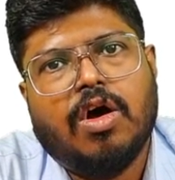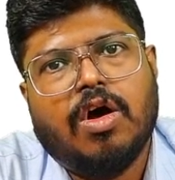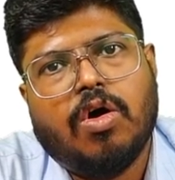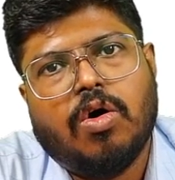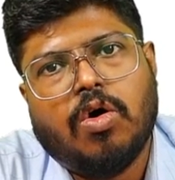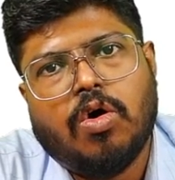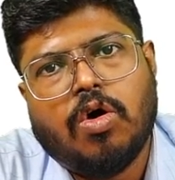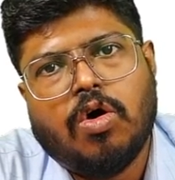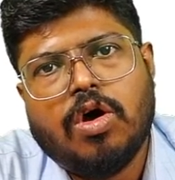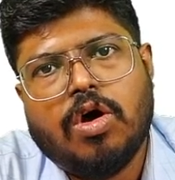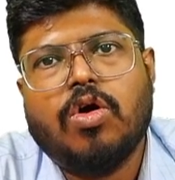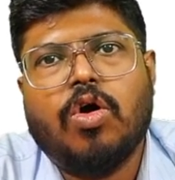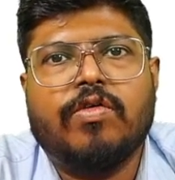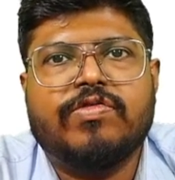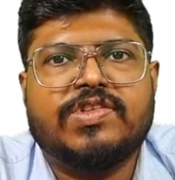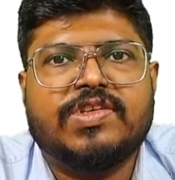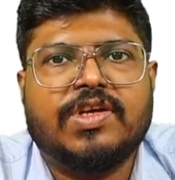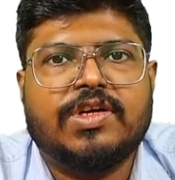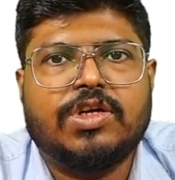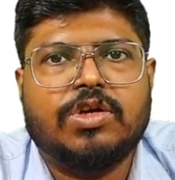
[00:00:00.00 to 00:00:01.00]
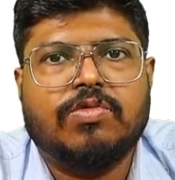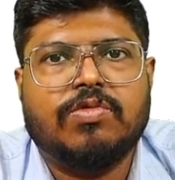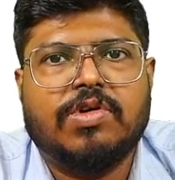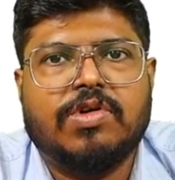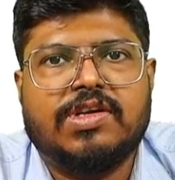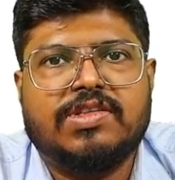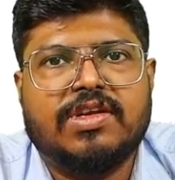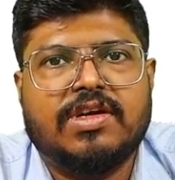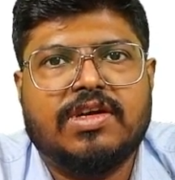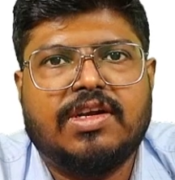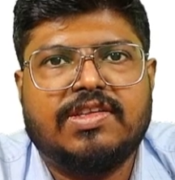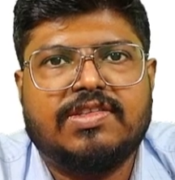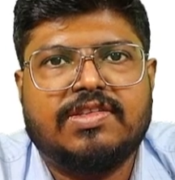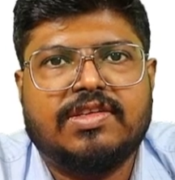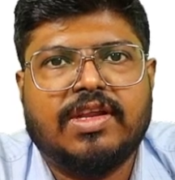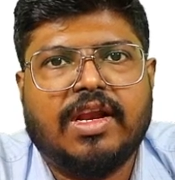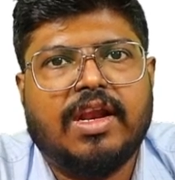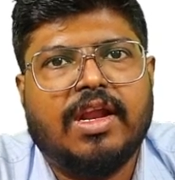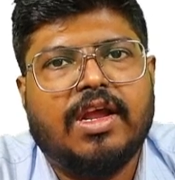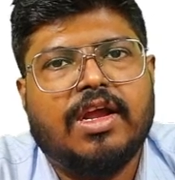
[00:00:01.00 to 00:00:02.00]
or offset towards the
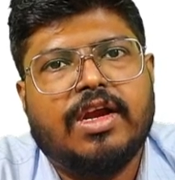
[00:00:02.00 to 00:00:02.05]
distal.